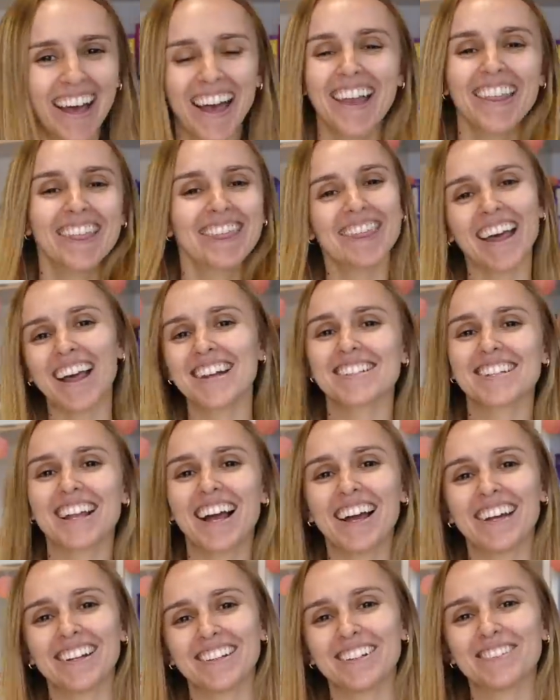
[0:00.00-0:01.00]
And that's
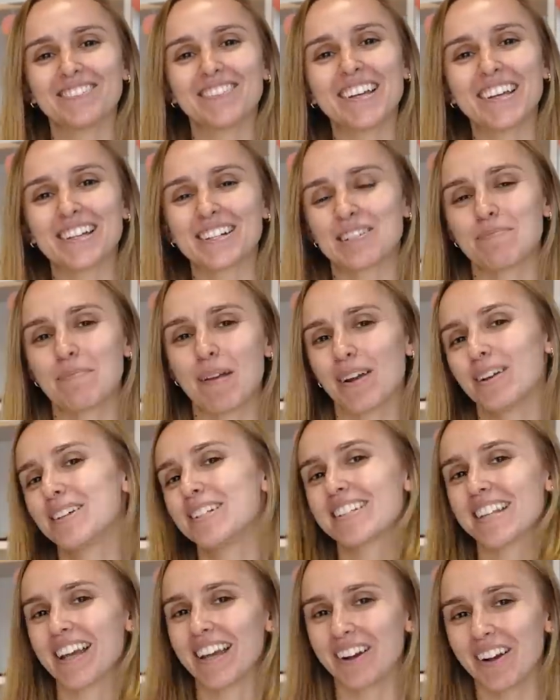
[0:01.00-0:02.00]
kind of the
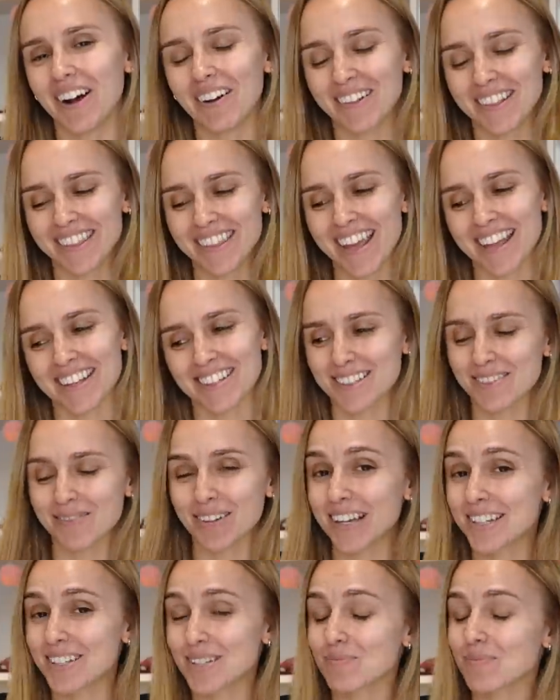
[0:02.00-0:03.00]
experience that I got with this, which